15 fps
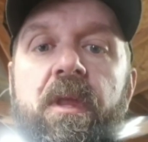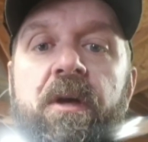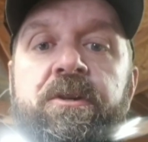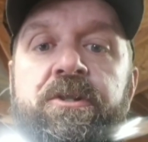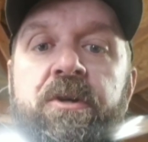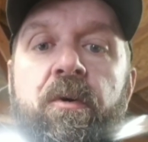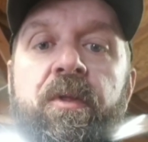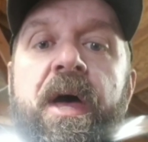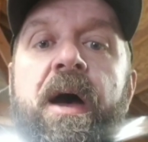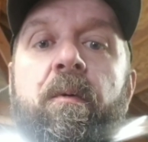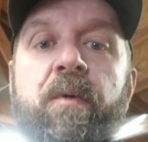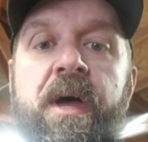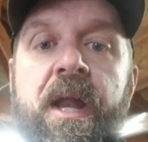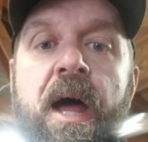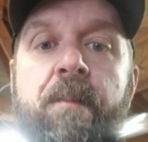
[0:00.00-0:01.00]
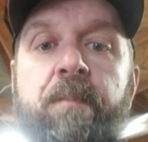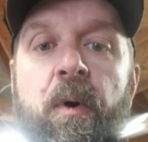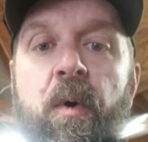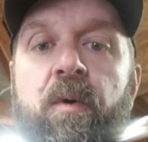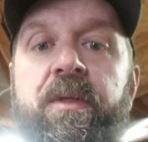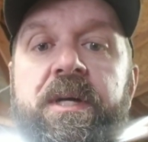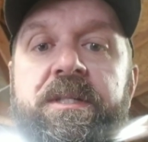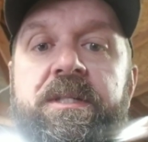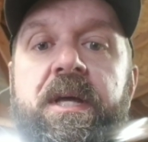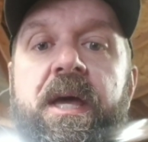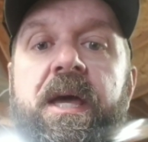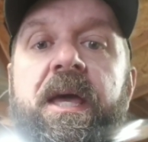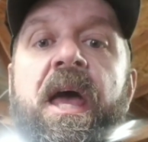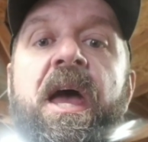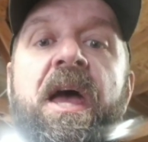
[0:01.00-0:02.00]
so that when I pull this
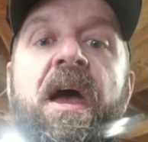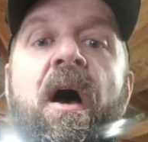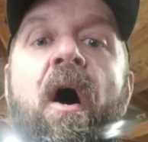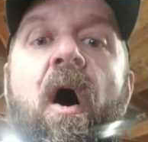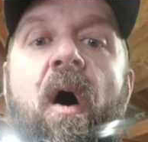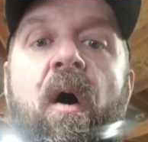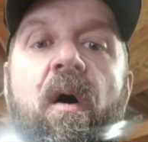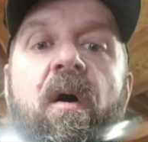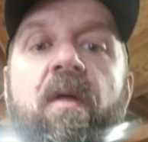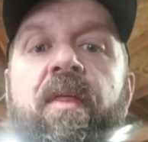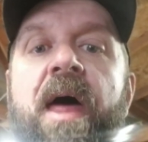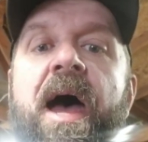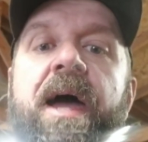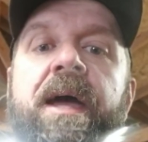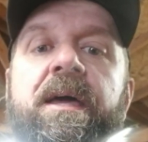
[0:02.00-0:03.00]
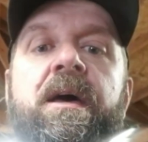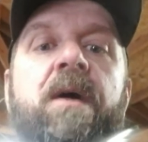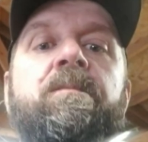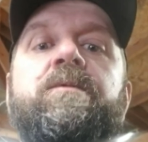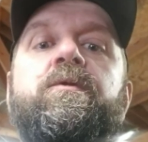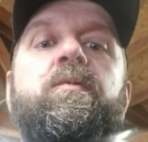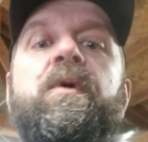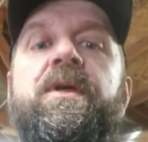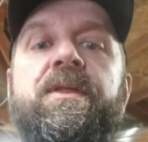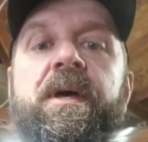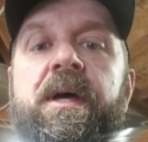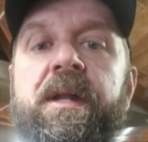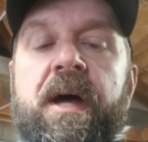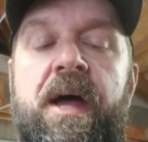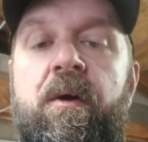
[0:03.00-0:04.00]
thing, all that comes with
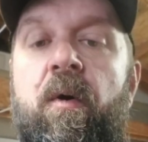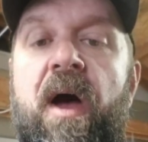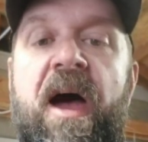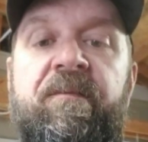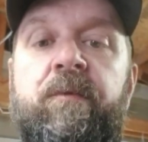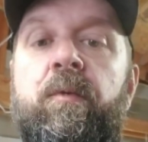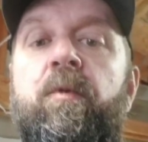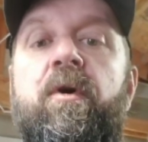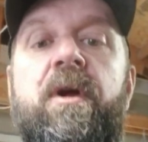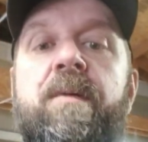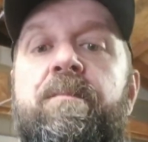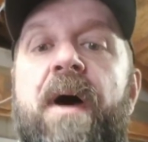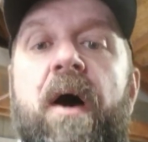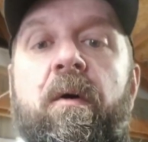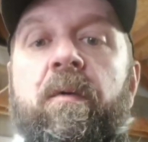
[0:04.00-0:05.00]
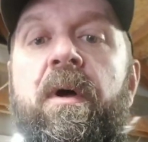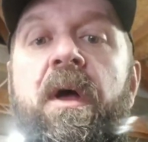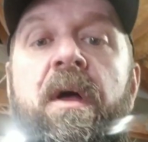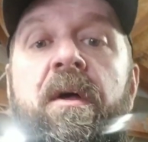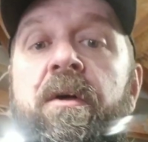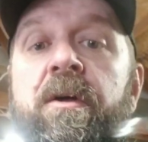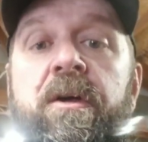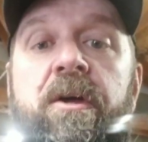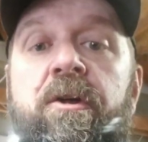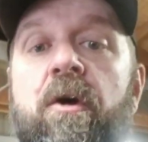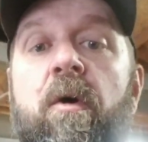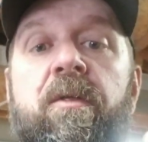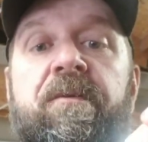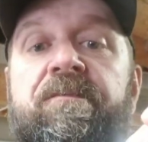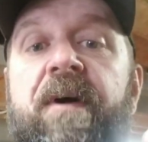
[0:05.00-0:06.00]
it. And I don't have to worry about, you
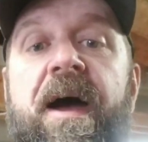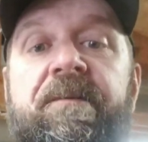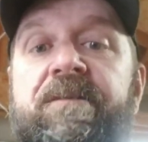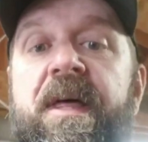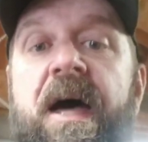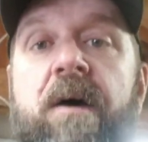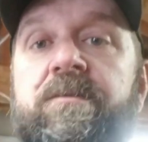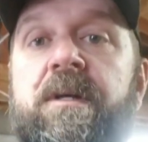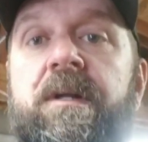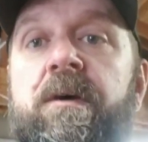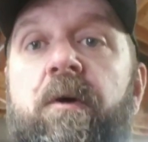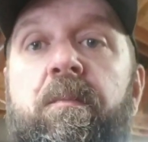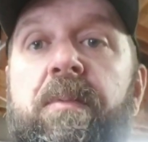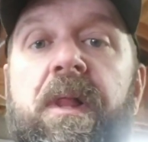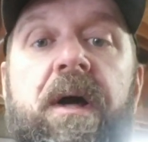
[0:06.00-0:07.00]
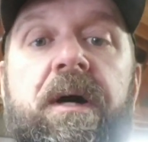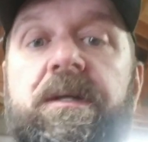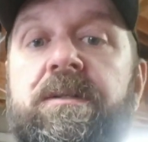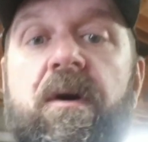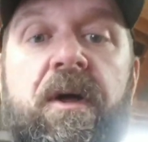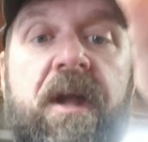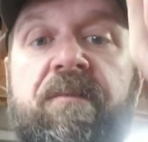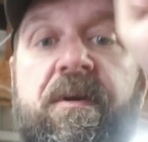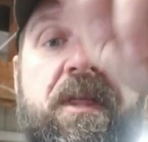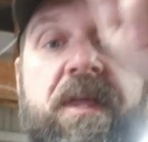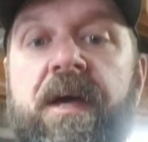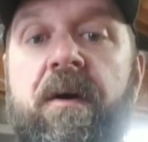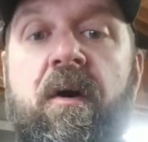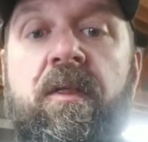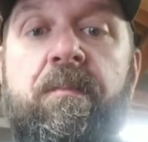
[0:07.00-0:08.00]
know, the 5,000 little plugs on
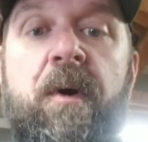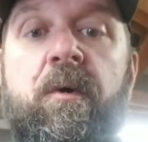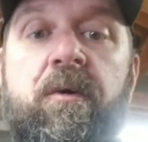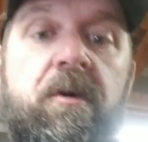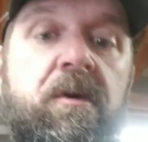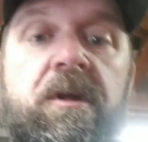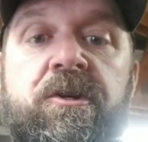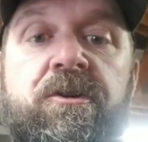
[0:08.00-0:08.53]
everything on the motor and the